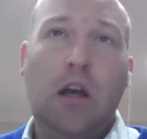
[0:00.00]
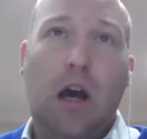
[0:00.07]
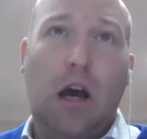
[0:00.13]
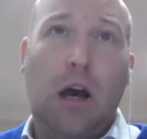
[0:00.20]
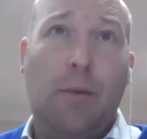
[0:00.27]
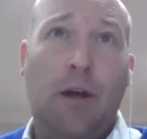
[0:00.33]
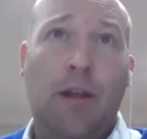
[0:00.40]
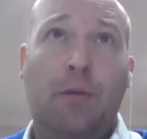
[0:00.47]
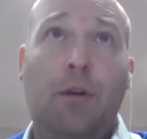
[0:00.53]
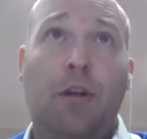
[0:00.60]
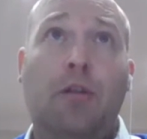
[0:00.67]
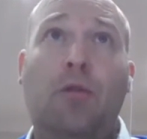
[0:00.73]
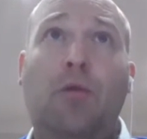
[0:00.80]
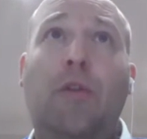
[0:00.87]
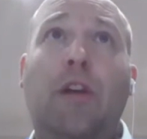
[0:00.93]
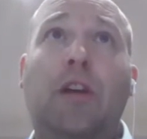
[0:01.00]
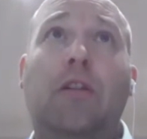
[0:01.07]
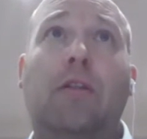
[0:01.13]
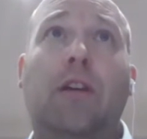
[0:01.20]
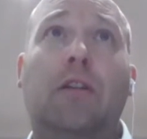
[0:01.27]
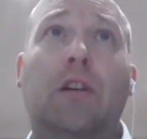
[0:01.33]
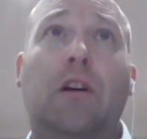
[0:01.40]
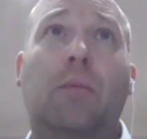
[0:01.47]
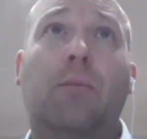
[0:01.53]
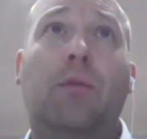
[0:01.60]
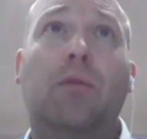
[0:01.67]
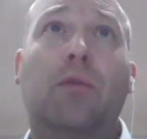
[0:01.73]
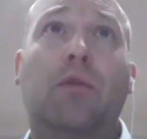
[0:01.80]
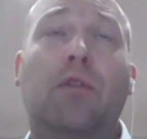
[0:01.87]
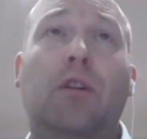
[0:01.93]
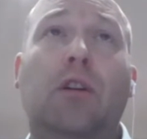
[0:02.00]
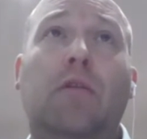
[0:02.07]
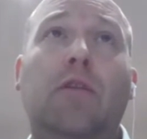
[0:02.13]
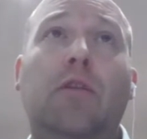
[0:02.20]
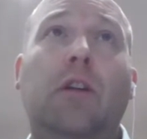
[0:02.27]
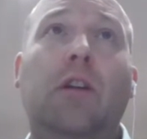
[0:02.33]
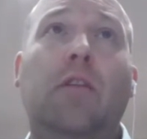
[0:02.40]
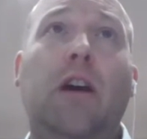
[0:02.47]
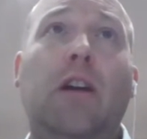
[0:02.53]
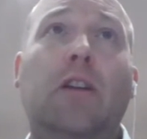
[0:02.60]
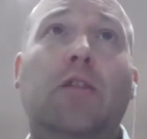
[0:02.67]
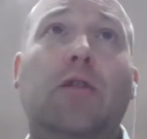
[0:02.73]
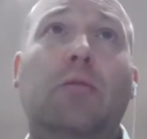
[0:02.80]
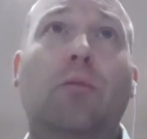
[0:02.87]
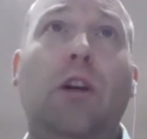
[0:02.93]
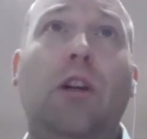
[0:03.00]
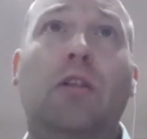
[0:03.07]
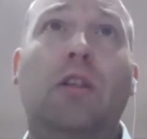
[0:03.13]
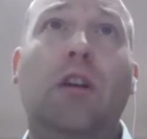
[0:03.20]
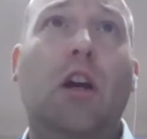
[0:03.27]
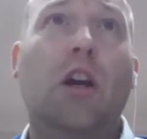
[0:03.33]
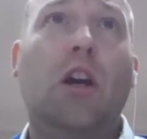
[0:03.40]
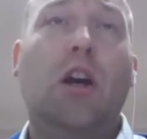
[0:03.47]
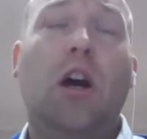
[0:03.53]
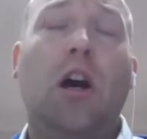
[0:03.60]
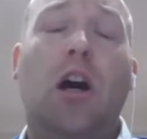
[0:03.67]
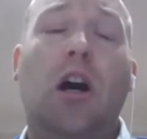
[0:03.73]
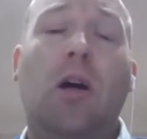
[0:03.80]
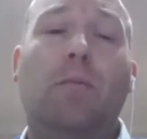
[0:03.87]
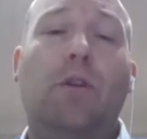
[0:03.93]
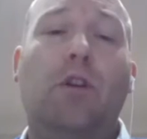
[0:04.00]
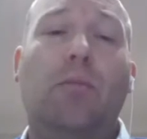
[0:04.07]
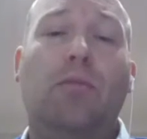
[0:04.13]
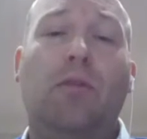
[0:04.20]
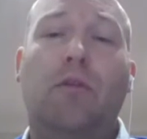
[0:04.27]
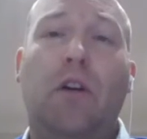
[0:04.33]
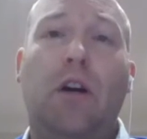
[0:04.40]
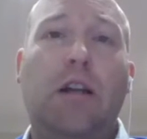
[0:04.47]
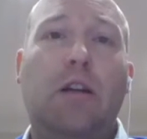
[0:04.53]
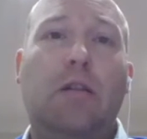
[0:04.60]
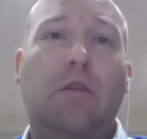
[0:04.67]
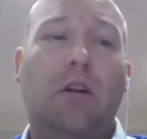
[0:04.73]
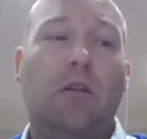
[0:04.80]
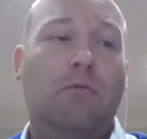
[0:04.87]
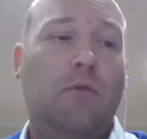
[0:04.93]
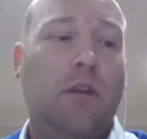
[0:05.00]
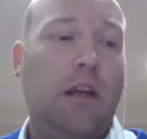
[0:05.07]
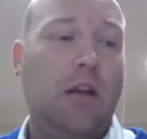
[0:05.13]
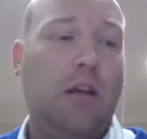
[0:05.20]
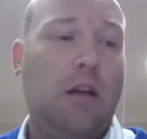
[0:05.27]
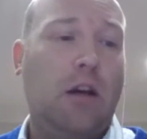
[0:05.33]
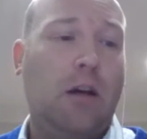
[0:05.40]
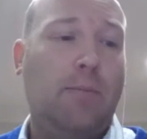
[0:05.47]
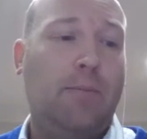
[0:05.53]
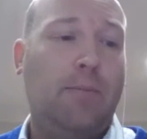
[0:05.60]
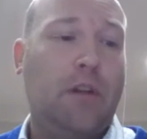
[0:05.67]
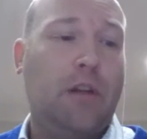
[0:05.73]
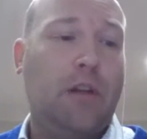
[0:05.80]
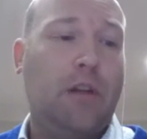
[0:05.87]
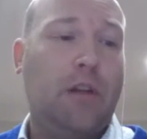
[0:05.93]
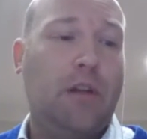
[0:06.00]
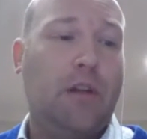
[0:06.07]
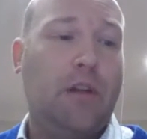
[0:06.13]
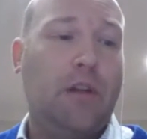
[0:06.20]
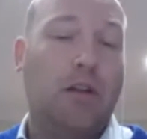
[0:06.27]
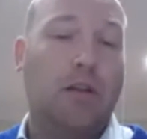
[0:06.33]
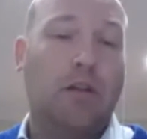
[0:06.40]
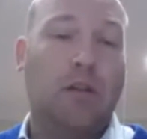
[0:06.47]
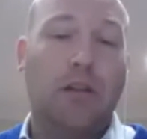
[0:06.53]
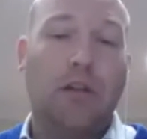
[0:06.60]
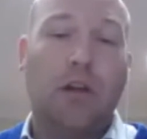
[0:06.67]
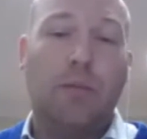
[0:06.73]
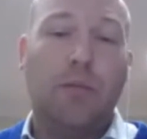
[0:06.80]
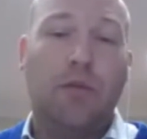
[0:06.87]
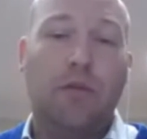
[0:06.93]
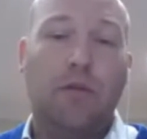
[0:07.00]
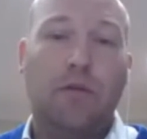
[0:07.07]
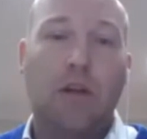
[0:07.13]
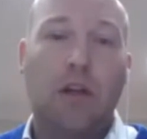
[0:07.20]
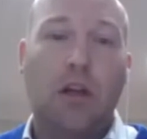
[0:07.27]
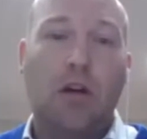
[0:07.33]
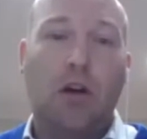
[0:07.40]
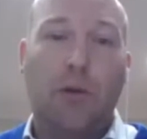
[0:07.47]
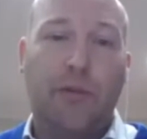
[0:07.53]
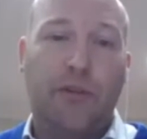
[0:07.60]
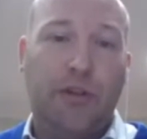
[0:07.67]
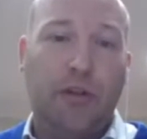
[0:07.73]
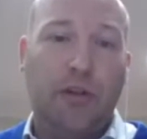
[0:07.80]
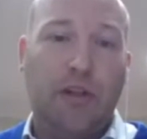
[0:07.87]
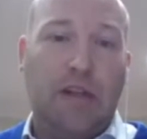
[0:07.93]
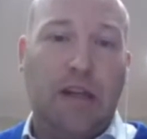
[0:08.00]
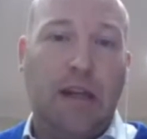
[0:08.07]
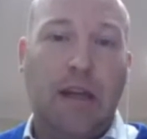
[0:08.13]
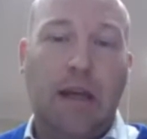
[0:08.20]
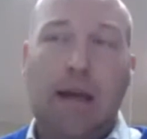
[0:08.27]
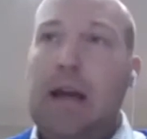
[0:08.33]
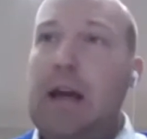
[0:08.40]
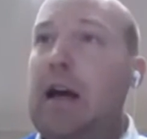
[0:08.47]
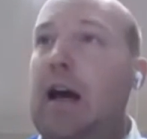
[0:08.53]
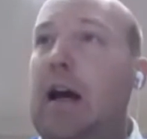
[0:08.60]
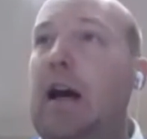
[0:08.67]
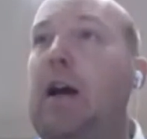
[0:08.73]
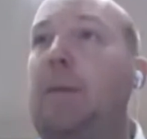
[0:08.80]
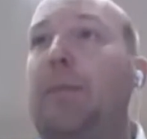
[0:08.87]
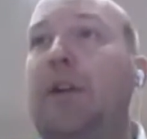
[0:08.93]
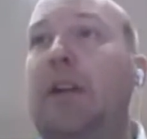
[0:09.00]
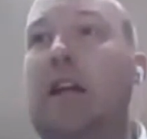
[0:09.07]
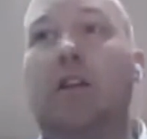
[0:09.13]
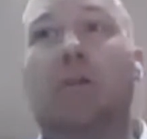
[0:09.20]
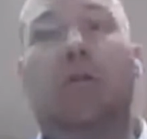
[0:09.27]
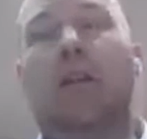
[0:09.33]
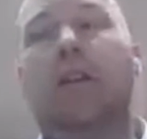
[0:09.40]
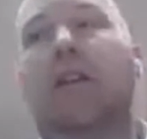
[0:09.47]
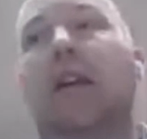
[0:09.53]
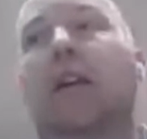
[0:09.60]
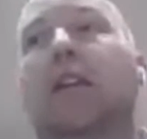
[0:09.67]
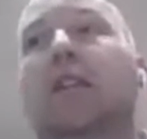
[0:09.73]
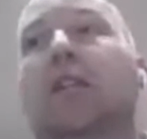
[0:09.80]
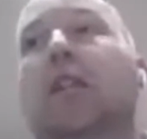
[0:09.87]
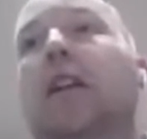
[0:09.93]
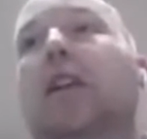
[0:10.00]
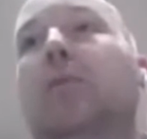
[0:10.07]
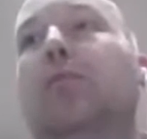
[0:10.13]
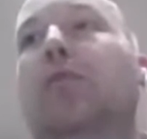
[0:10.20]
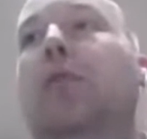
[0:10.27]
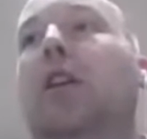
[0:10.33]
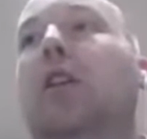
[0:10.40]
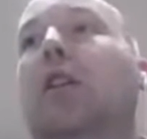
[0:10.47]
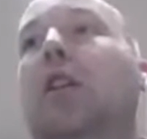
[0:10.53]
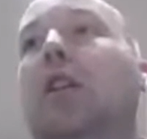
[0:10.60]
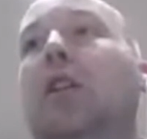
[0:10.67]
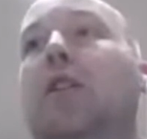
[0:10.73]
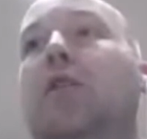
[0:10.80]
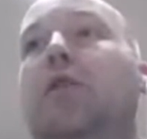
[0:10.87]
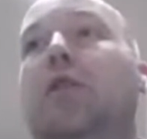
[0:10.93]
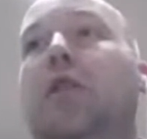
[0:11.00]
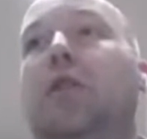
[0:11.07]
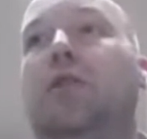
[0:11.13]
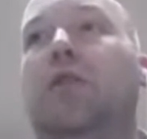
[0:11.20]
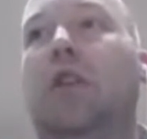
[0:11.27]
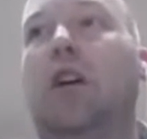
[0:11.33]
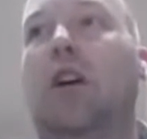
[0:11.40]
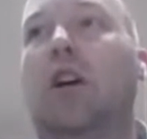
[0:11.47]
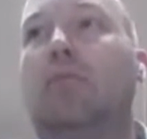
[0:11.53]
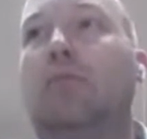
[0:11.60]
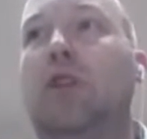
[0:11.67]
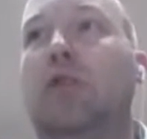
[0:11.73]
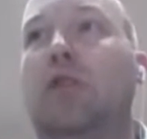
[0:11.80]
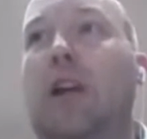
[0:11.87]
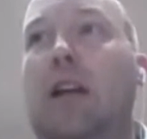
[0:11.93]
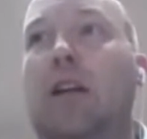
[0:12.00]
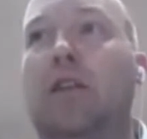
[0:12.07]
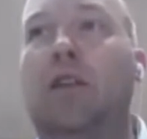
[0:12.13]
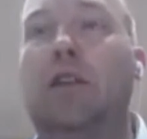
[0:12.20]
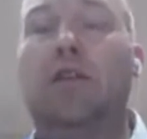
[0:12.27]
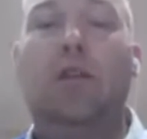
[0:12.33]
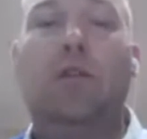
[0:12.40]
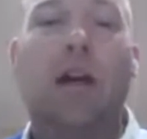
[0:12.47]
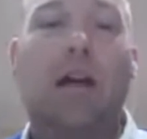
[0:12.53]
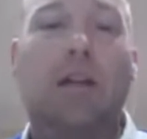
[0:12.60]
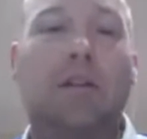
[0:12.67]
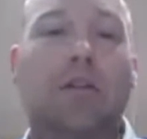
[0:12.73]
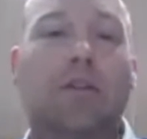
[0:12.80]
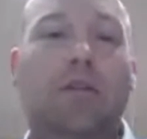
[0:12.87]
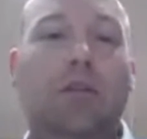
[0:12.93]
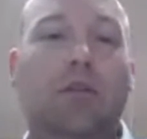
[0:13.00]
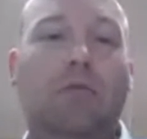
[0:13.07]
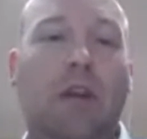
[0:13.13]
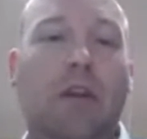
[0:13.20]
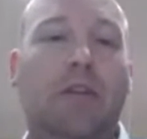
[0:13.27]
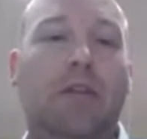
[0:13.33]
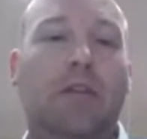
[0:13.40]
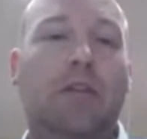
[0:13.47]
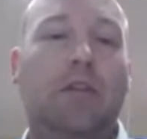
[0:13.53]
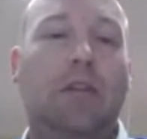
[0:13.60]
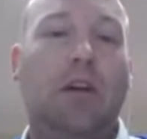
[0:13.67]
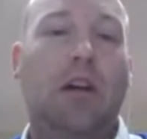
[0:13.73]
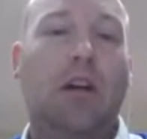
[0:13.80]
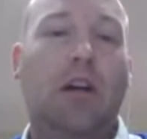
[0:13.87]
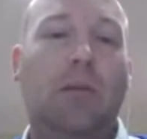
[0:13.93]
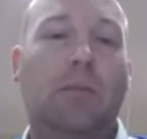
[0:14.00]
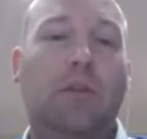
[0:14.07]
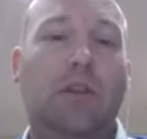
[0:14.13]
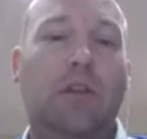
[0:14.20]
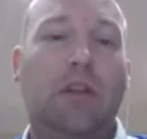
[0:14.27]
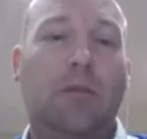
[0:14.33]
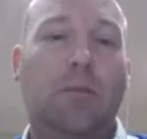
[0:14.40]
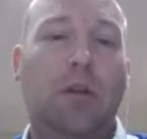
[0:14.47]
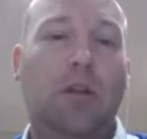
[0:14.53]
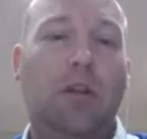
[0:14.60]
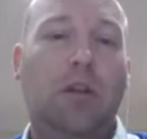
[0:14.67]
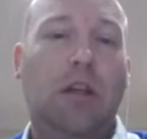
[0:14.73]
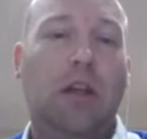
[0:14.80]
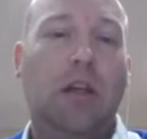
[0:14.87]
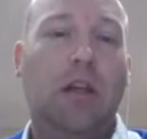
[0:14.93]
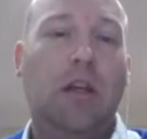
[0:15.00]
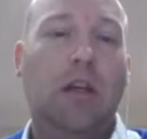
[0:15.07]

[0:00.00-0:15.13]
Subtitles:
I think we can all think of examples of new innovation which can provide a real game changer in terms of opportunity, but equally they can bring and introduce new challenges, new hazards, new risks to the community.